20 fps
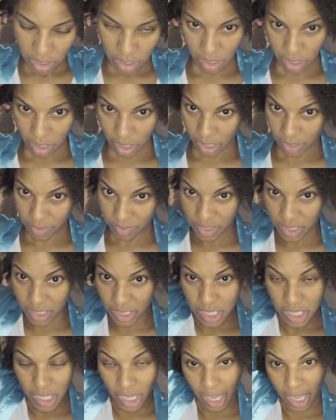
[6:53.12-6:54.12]
I've
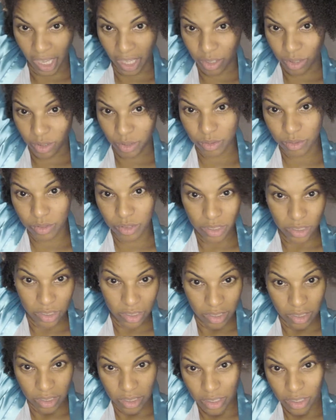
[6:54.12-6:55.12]
detangled.
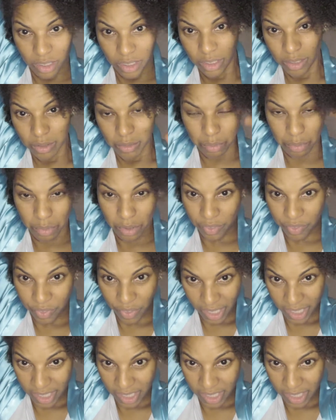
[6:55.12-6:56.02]
I